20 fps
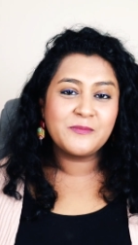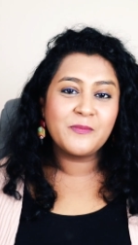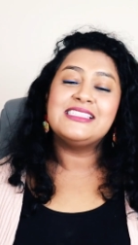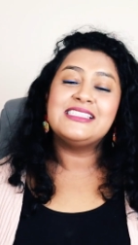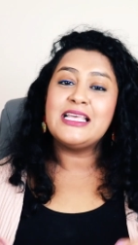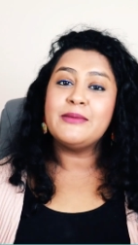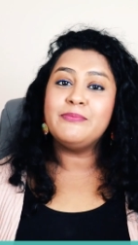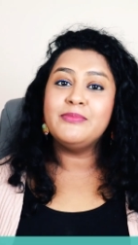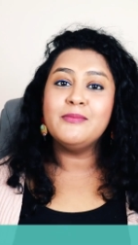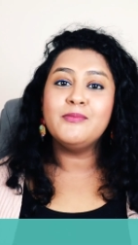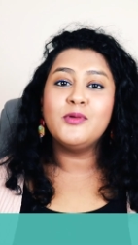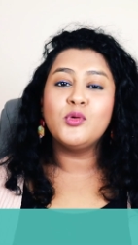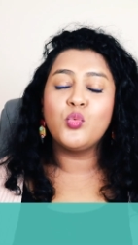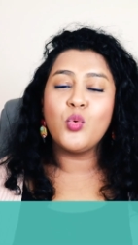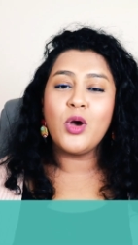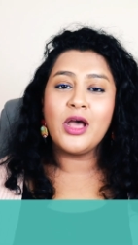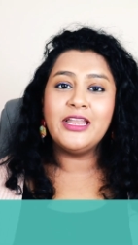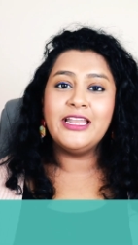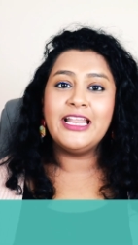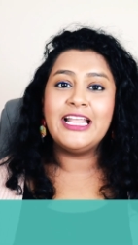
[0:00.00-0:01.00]
Step number
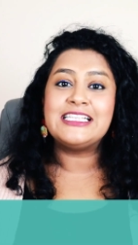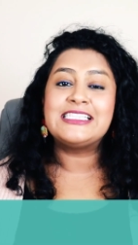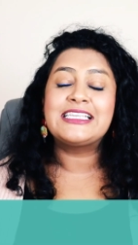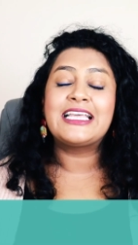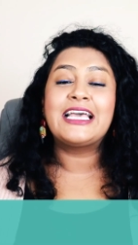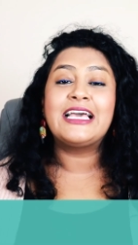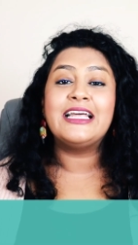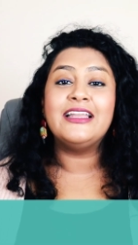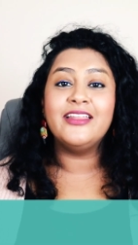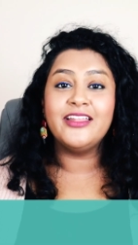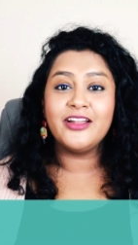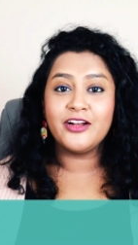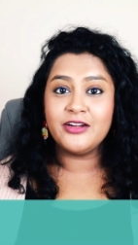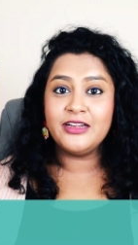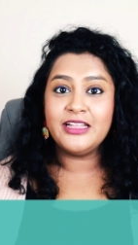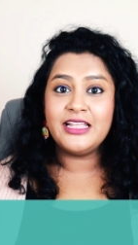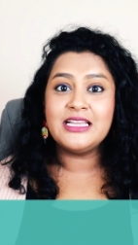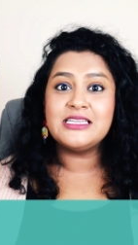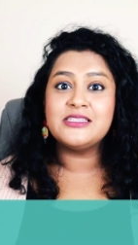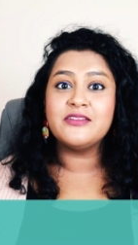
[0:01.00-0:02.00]
one is
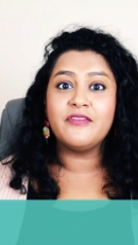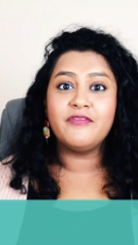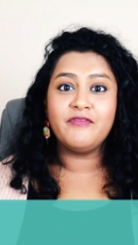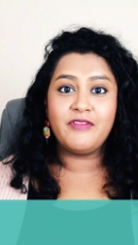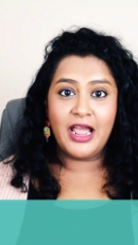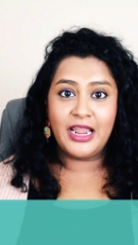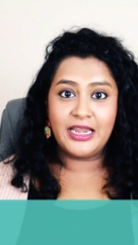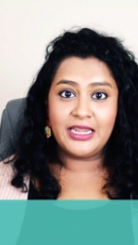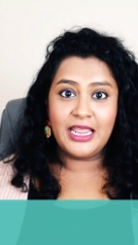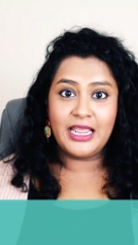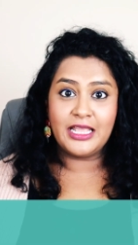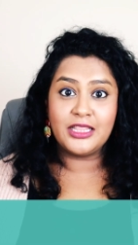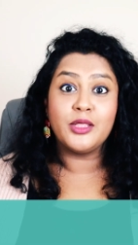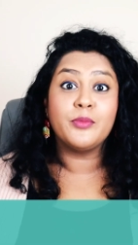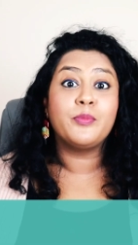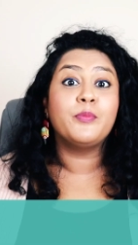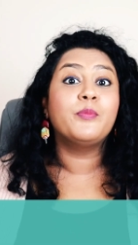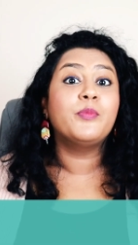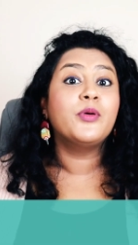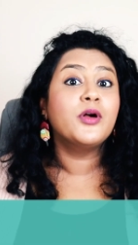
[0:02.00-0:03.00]
clearly defining the
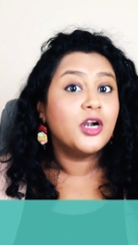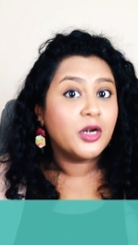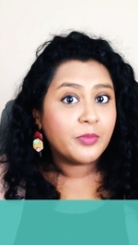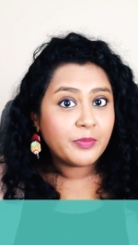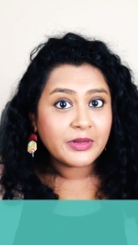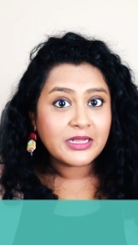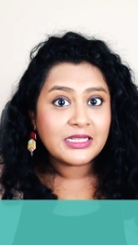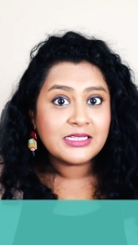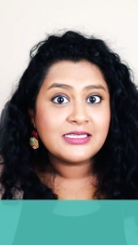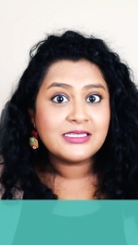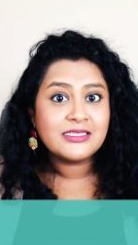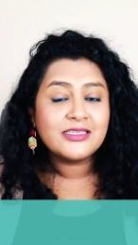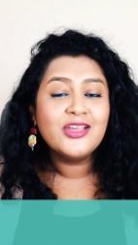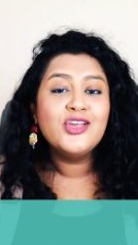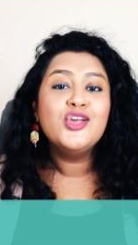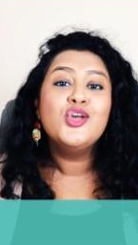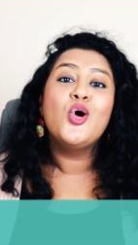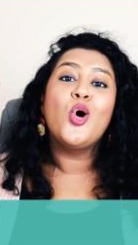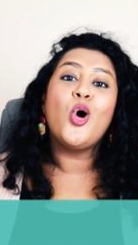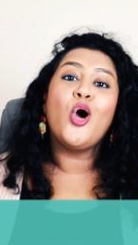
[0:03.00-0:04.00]
purpose
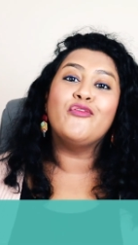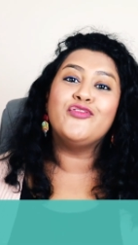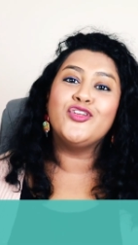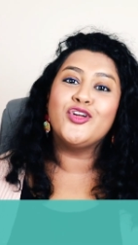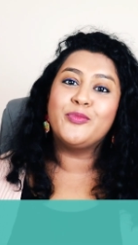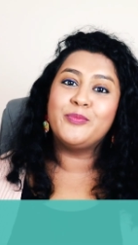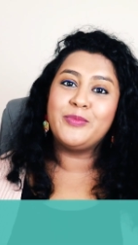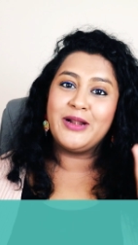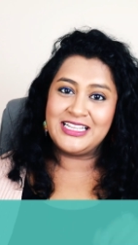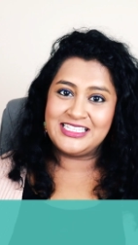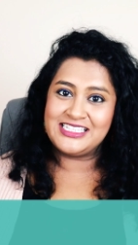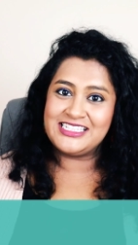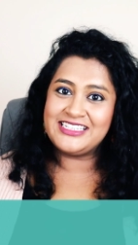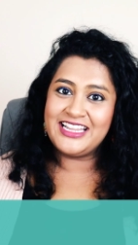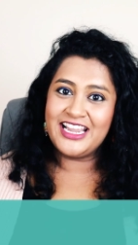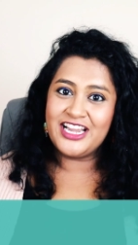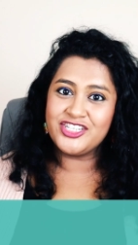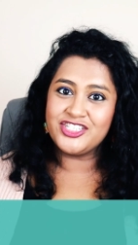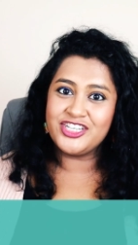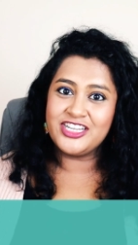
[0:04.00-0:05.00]
of your
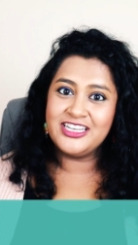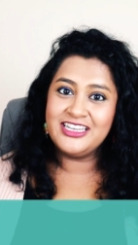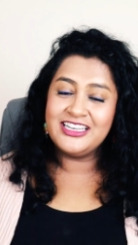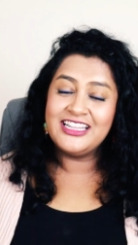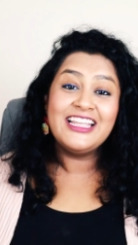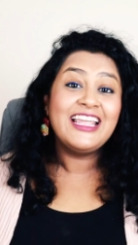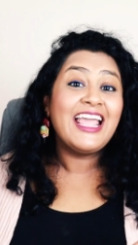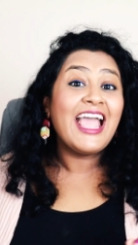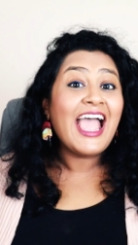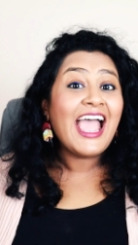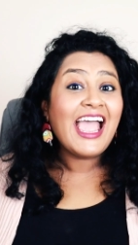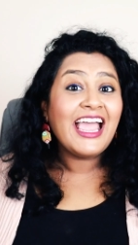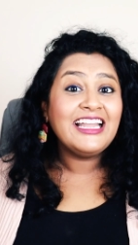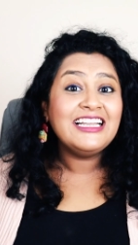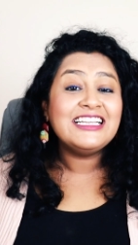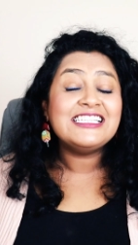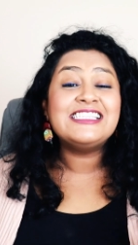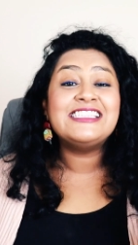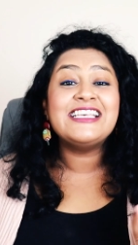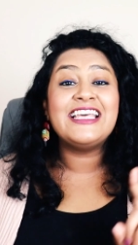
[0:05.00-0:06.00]
presentation
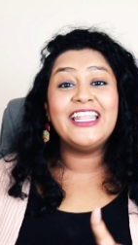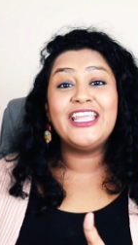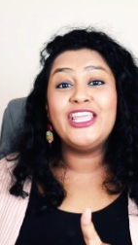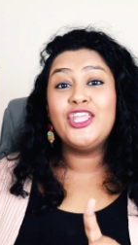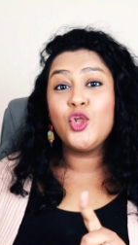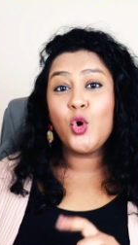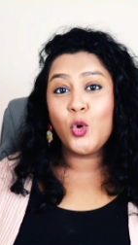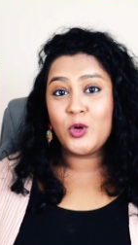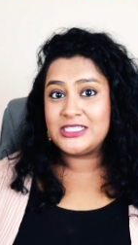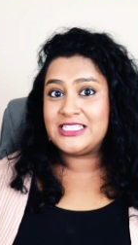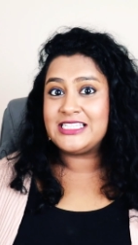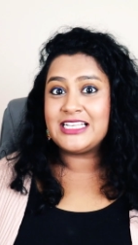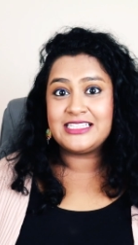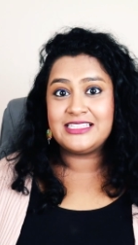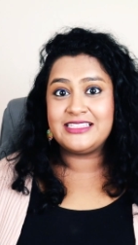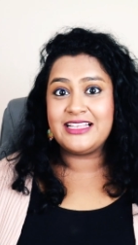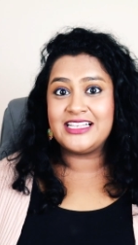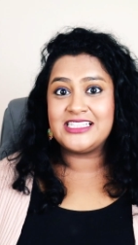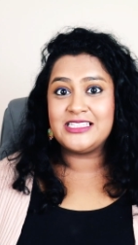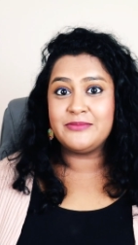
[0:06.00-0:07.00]
and setting your
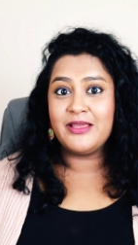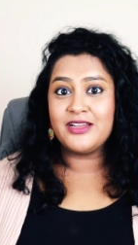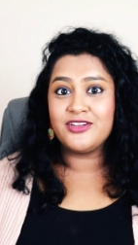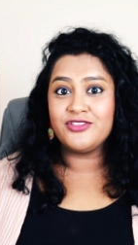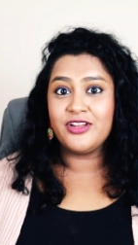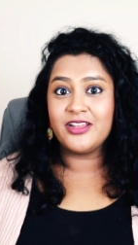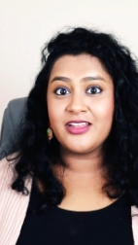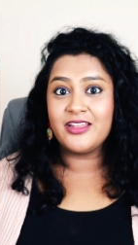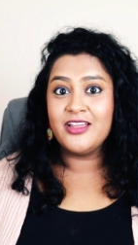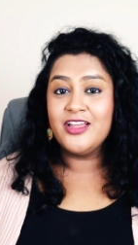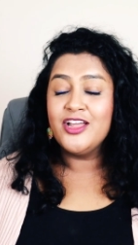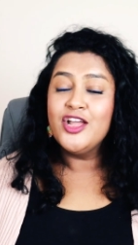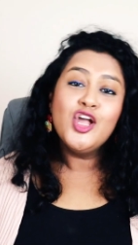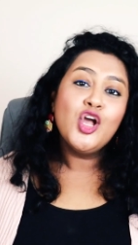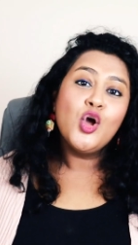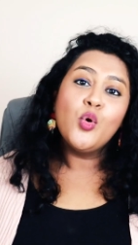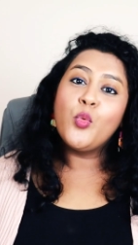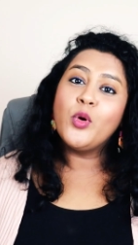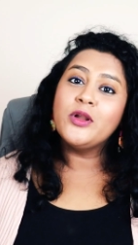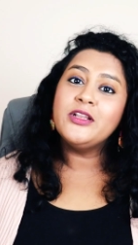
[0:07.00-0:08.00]
success metric.
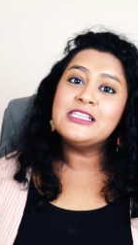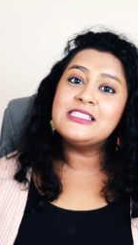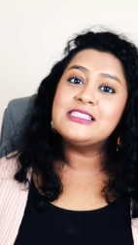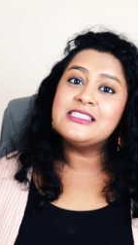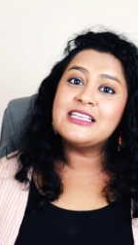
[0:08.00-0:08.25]
What does